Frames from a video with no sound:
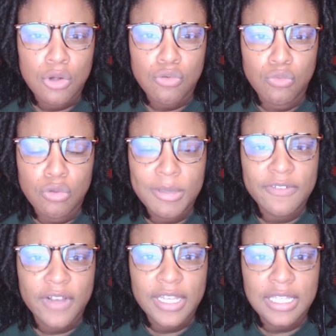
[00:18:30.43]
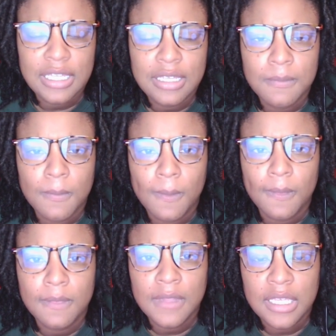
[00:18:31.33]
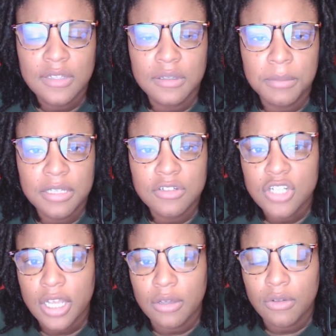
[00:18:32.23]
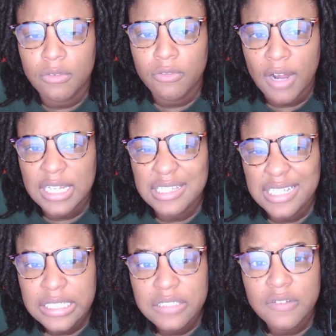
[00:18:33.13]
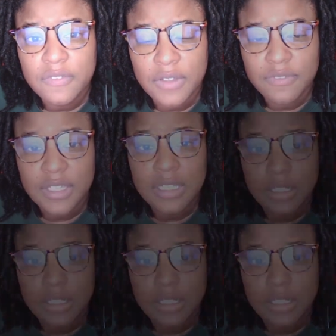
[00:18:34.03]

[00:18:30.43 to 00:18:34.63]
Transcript: Ruby Franke needs to be in jail for at least 15